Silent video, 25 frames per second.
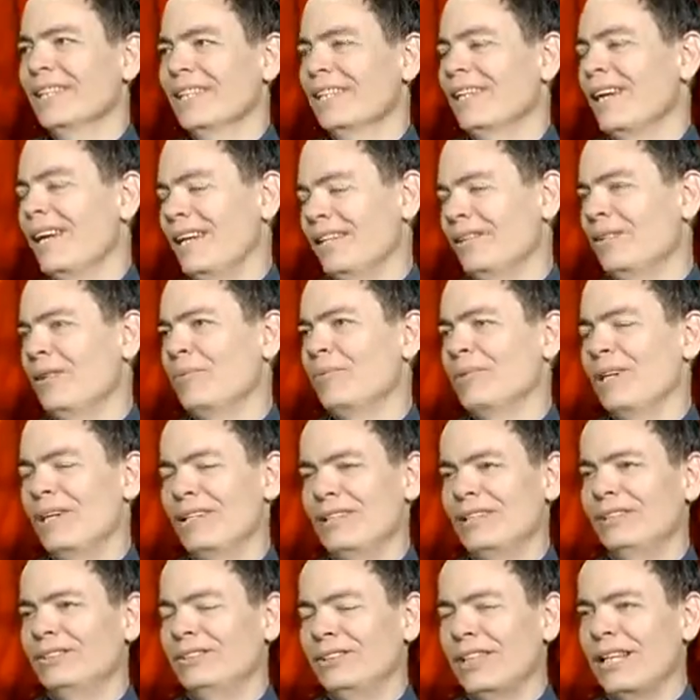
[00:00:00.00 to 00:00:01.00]
Yeah, I'm
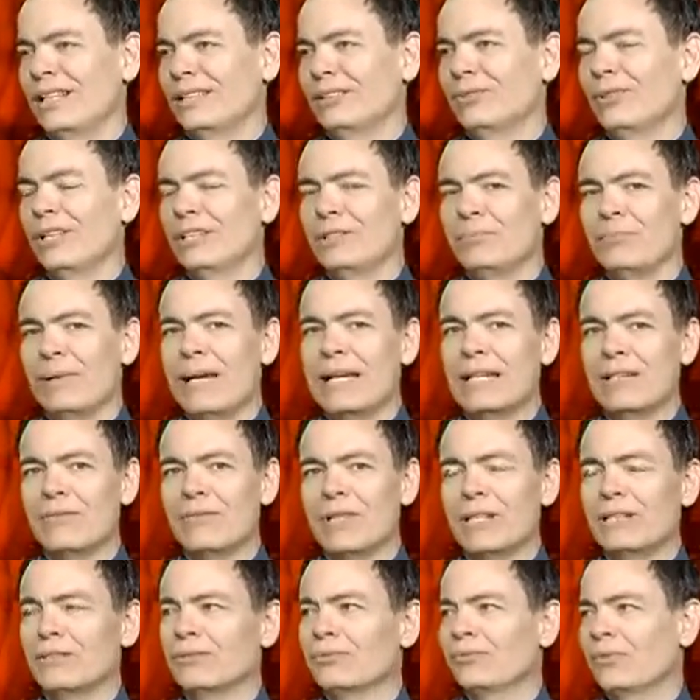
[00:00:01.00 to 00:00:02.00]
exactly right. The Bank
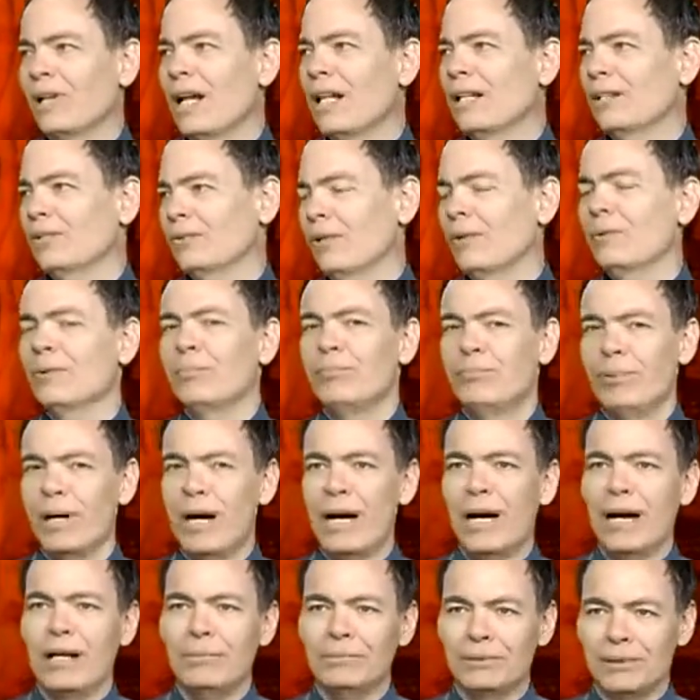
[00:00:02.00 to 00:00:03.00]
of England followed up with
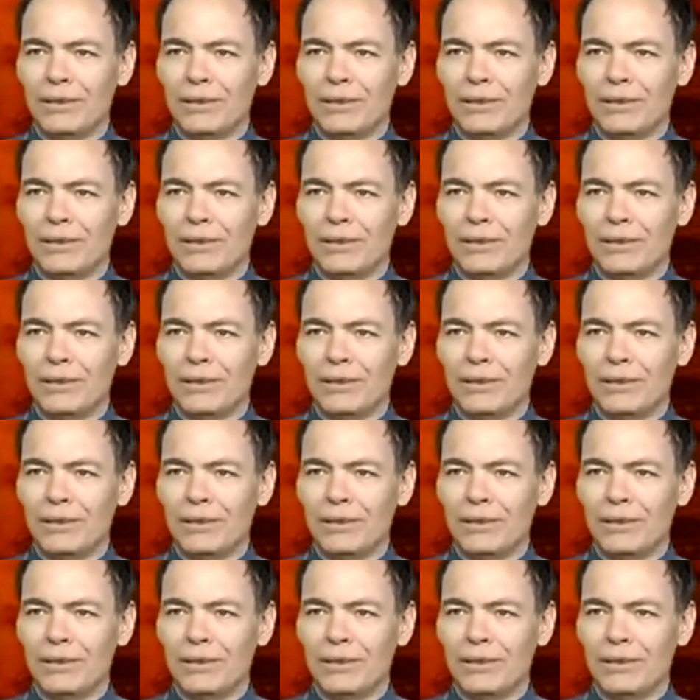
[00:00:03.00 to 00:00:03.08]
Bob